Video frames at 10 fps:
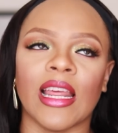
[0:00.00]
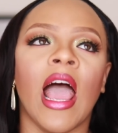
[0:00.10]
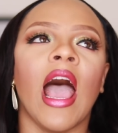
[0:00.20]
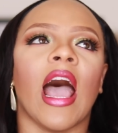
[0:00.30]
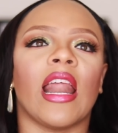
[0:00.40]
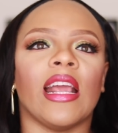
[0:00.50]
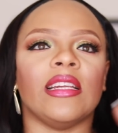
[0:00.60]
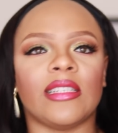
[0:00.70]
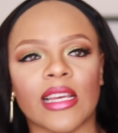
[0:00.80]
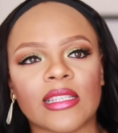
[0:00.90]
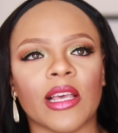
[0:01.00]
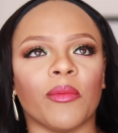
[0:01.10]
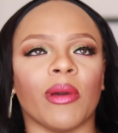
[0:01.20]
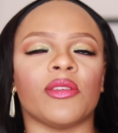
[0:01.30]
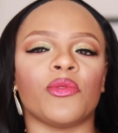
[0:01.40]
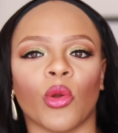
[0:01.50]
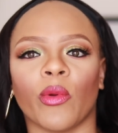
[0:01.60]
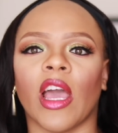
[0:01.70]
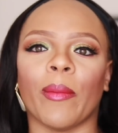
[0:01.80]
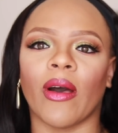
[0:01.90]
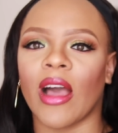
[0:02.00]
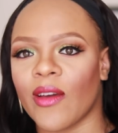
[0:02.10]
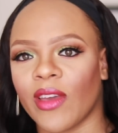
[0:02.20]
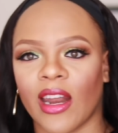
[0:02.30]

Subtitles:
and I did tell my story about having